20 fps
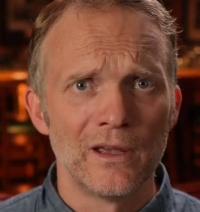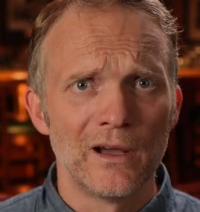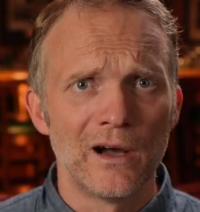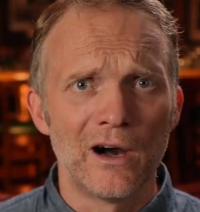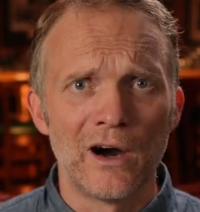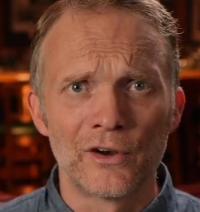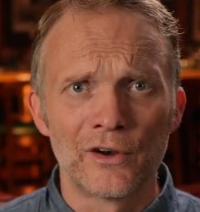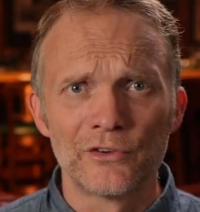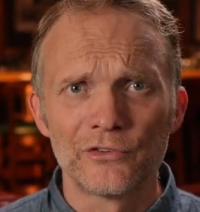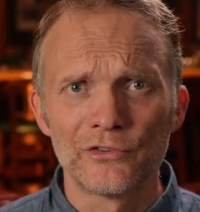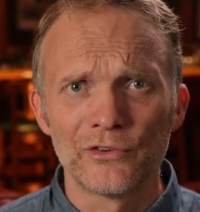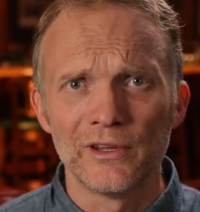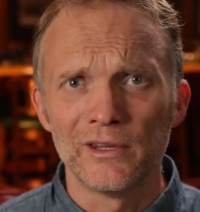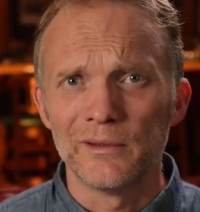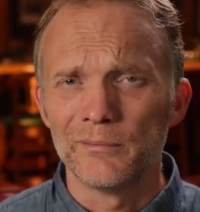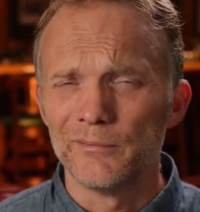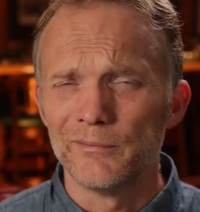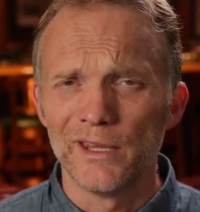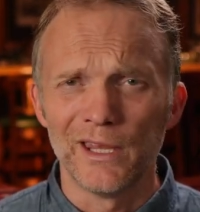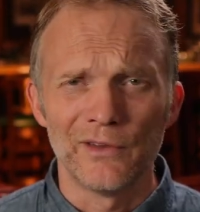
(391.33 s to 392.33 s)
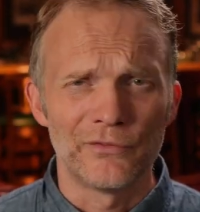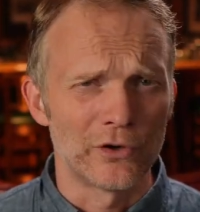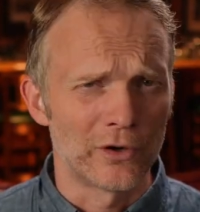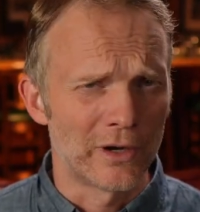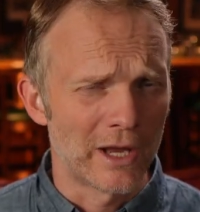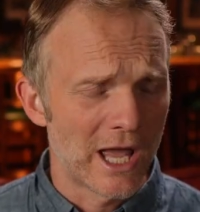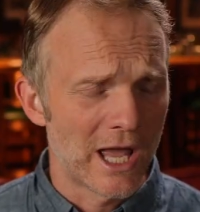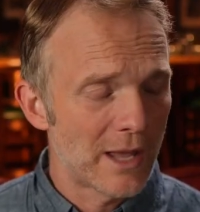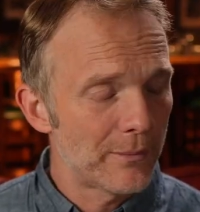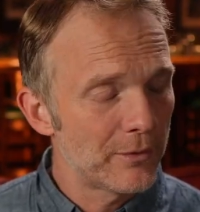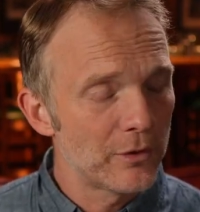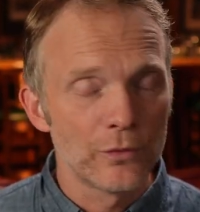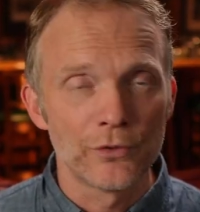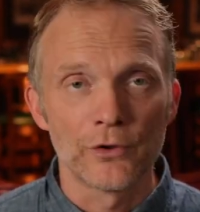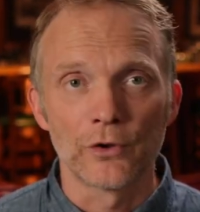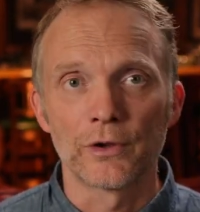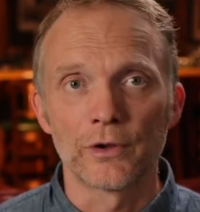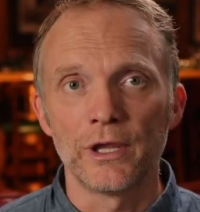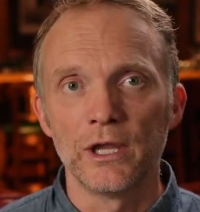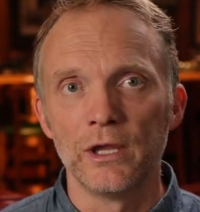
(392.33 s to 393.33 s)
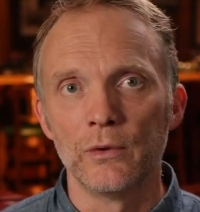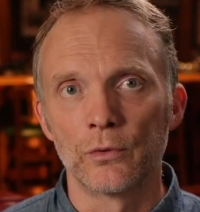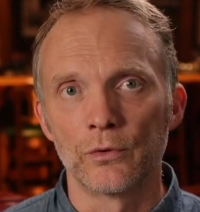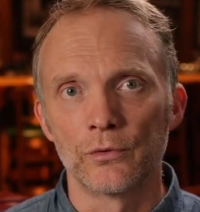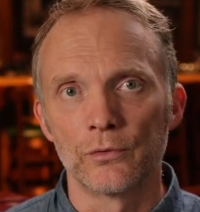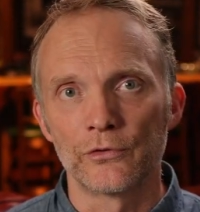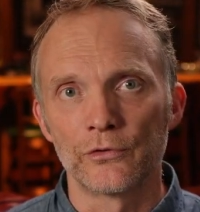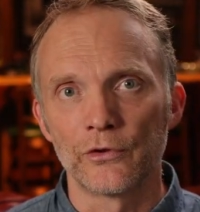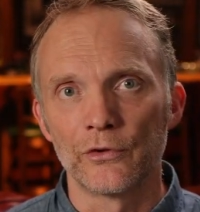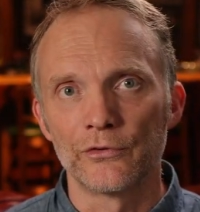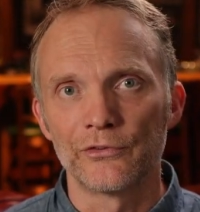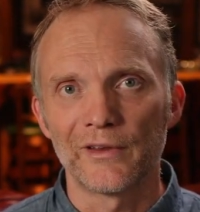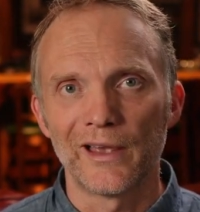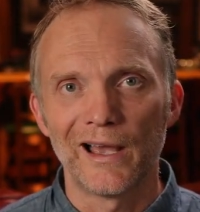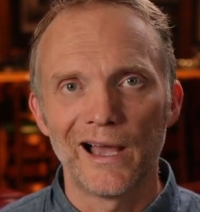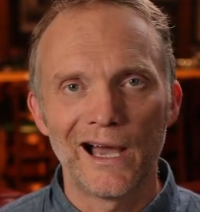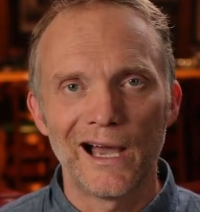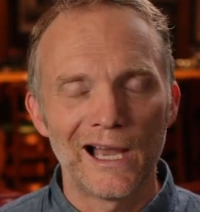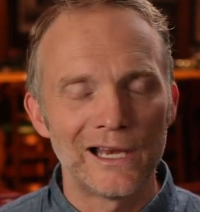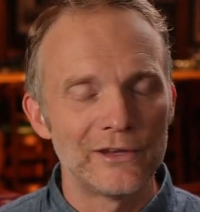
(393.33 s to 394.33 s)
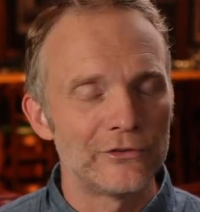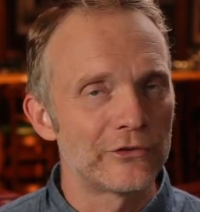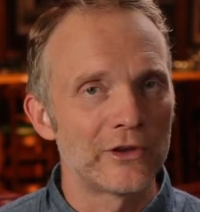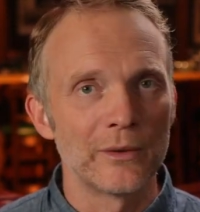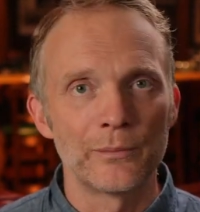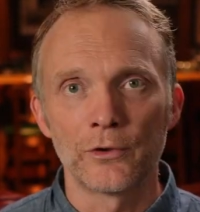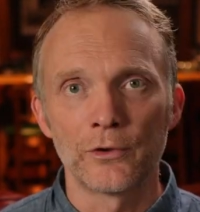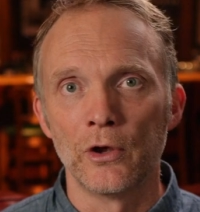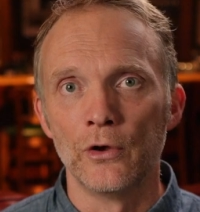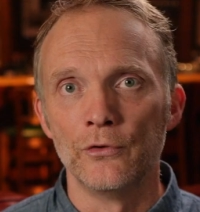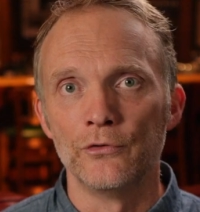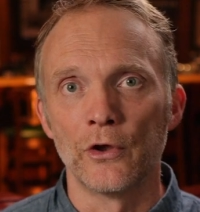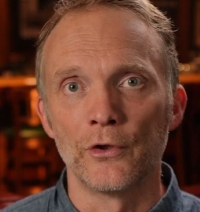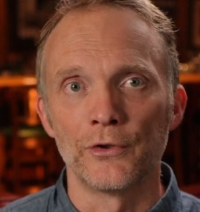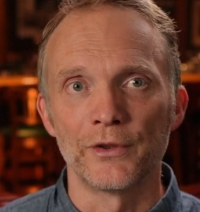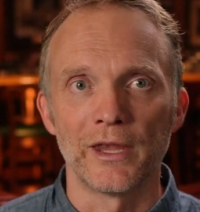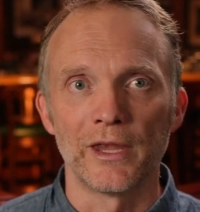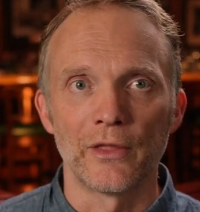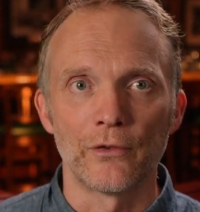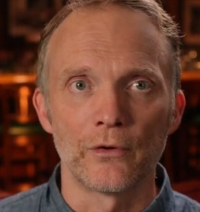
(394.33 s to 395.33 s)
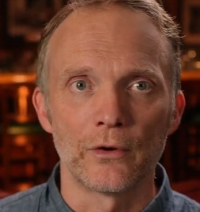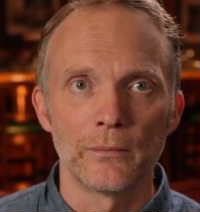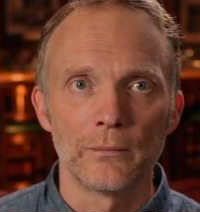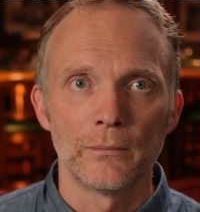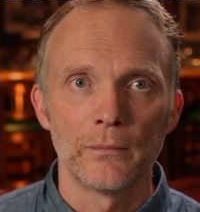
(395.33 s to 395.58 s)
Honestly, if you're happy with your keyword results, I'd skip codes altogether.